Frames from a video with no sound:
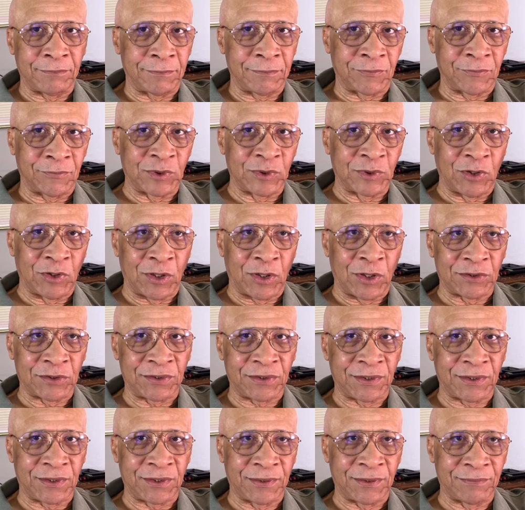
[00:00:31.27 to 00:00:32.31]
We
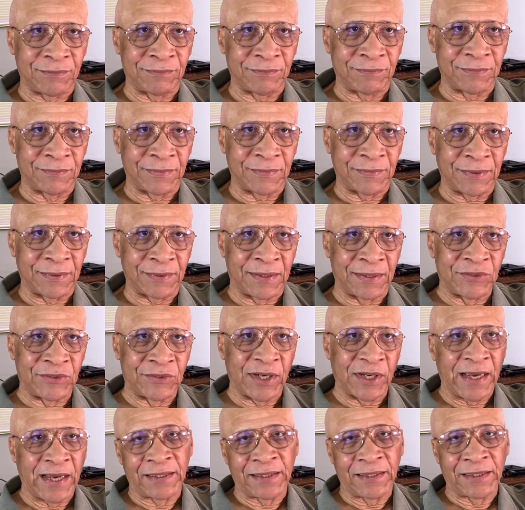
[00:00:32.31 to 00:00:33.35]
lost a
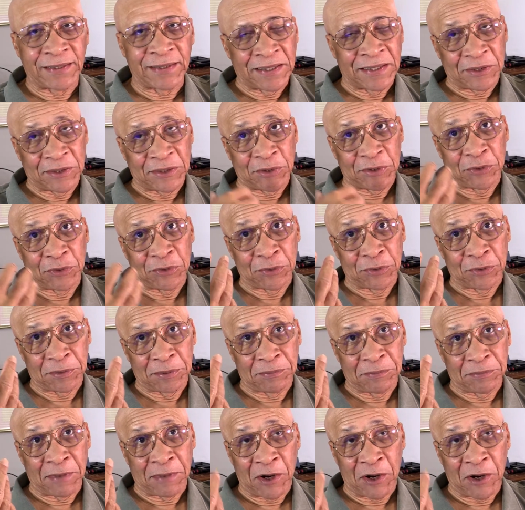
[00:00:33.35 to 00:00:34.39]
giant, at least
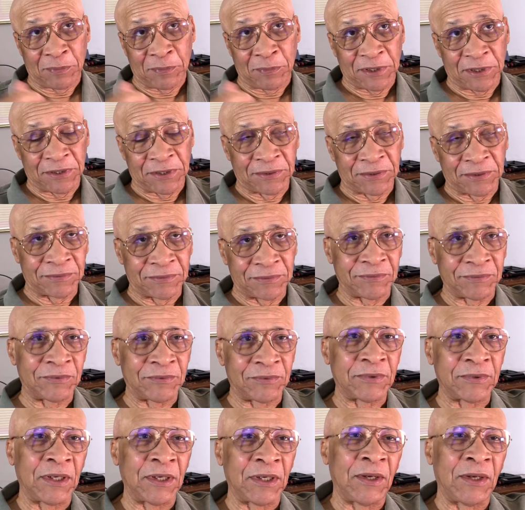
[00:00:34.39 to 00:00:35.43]
in my opinion.
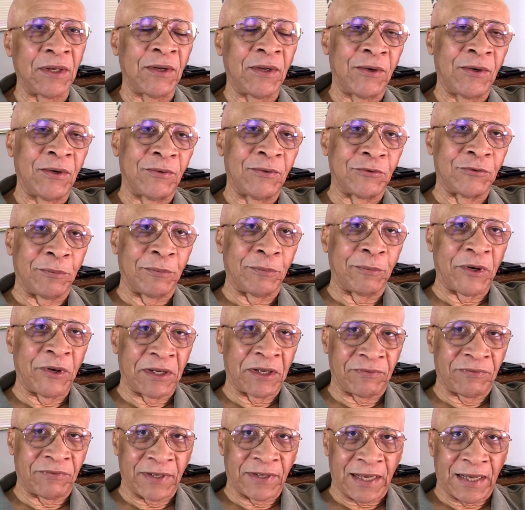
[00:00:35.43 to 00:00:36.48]
Roberta
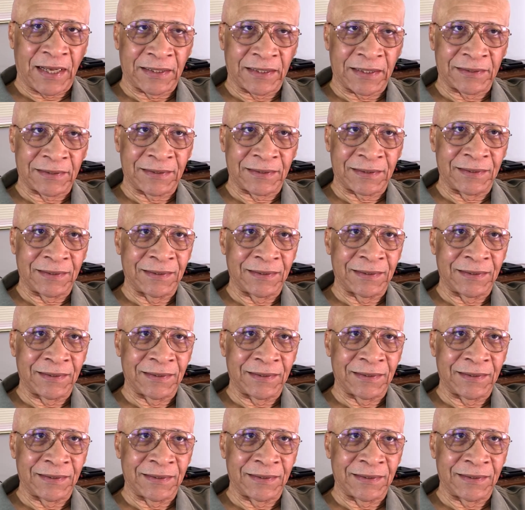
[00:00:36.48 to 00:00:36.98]
Flack